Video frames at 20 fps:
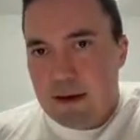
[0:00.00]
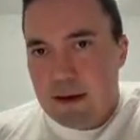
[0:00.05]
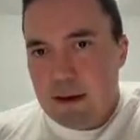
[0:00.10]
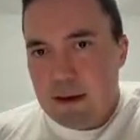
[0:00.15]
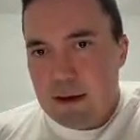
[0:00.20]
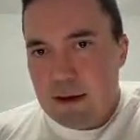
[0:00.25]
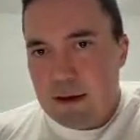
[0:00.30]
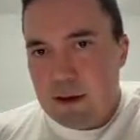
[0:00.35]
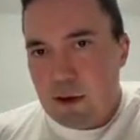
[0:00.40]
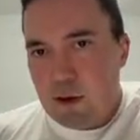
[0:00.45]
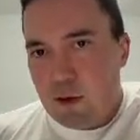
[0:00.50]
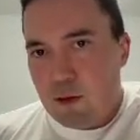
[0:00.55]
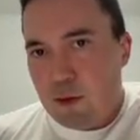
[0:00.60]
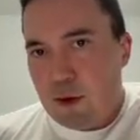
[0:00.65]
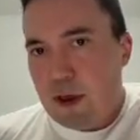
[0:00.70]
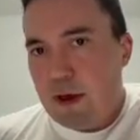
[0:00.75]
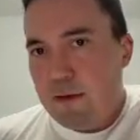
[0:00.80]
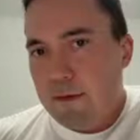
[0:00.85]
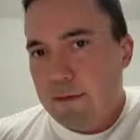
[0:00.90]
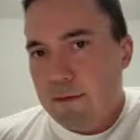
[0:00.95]
So
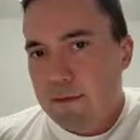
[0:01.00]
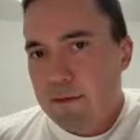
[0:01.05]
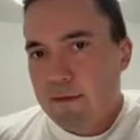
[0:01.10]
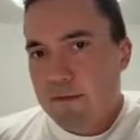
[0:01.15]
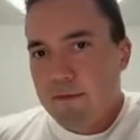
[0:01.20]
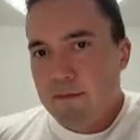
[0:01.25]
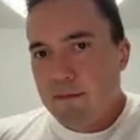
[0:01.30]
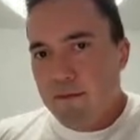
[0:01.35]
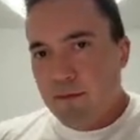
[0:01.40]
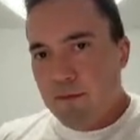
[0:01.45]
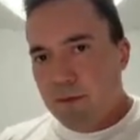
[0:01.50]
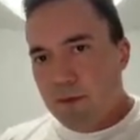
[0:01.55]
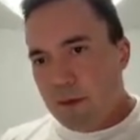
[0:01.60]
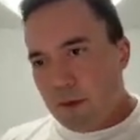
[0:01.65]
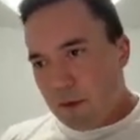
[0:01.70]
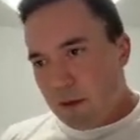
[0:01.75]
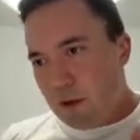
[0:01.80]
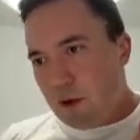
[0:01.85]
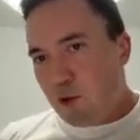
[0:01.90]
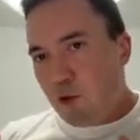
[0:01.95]
if
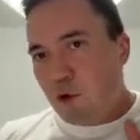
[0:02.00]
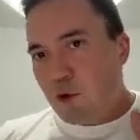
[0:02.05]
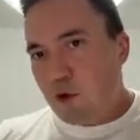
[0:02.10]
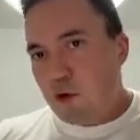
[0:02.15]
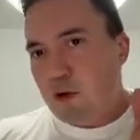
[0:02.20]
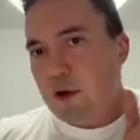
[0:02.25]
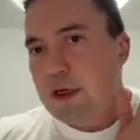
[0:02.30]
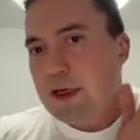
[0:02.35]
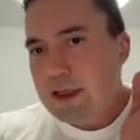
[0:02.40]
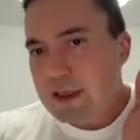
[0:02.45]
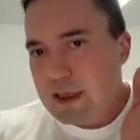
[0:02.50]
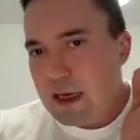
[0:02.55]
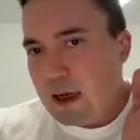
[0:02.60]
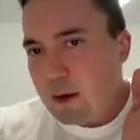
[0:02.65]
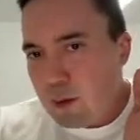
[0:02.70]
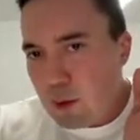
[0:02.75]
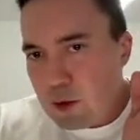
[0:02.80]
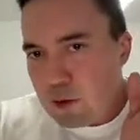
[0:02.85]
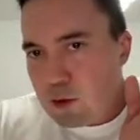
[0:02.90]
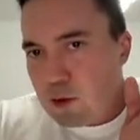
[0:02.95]
the order is
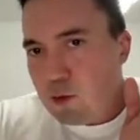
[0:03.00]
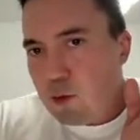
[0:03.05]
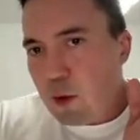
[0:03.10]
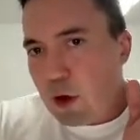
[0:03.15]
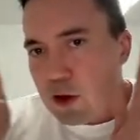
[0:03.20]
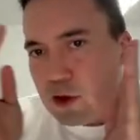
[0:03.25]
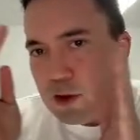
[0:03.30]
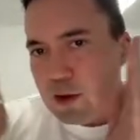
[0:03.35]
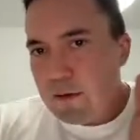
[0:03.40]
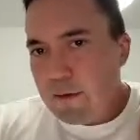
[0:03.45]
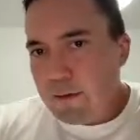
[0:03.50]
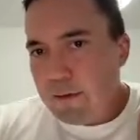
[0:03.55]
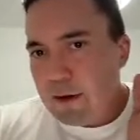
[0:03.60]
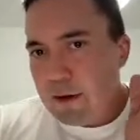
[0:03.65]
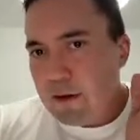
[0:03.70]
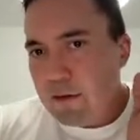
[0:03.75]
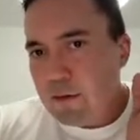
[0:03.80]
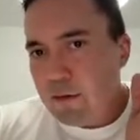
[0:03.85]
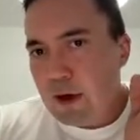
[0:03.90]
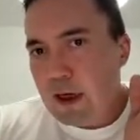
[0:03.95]
able to partially
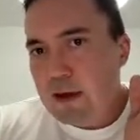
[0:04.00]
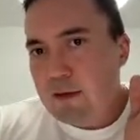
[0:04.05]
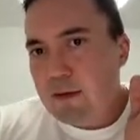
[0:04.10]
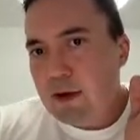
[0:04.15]
fill, right?